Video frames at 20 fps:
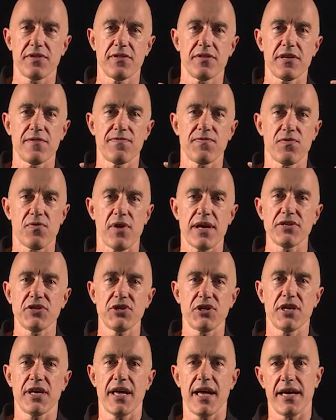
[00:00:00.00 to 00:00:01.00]

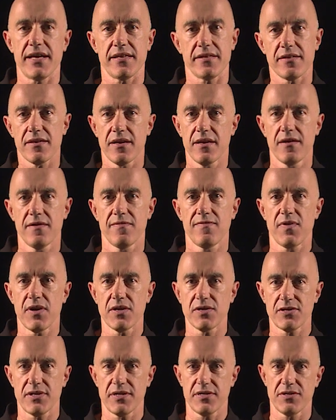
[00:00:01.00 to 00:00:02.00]
differentiate
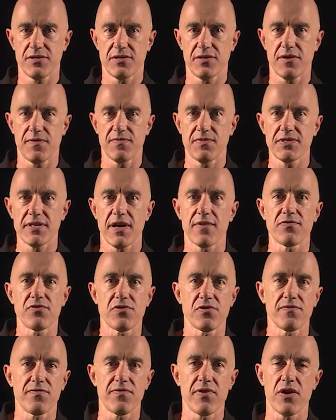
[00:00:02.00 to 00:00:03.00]
functions of
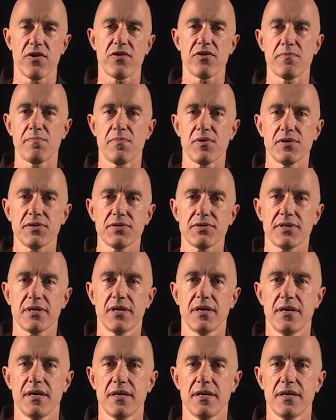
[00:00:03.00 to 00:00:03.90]
several variables.